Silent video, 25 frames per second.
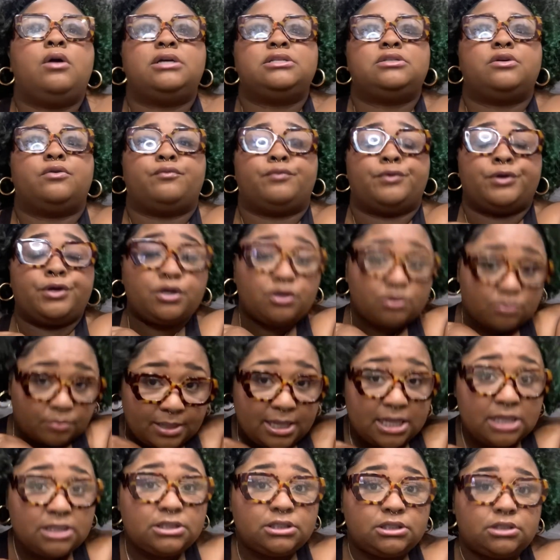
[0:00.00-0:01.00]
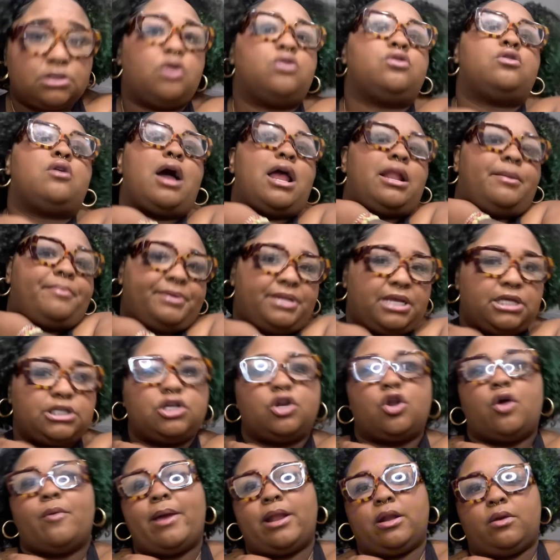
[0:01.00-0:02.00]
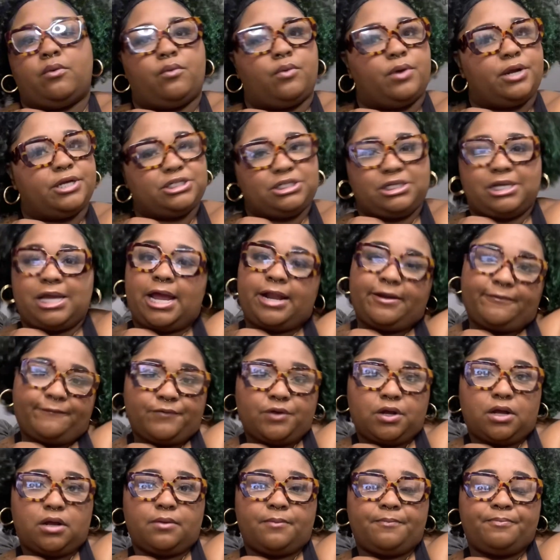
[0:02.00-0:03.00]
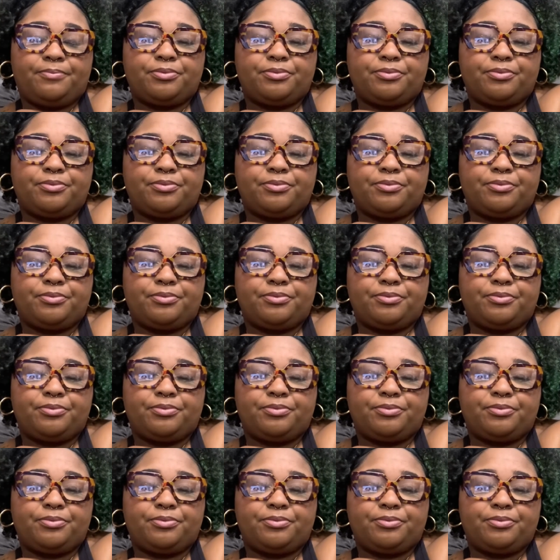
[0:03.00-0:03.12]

Cause a real bitch gonna know how to put that shit on no matter where she got it from.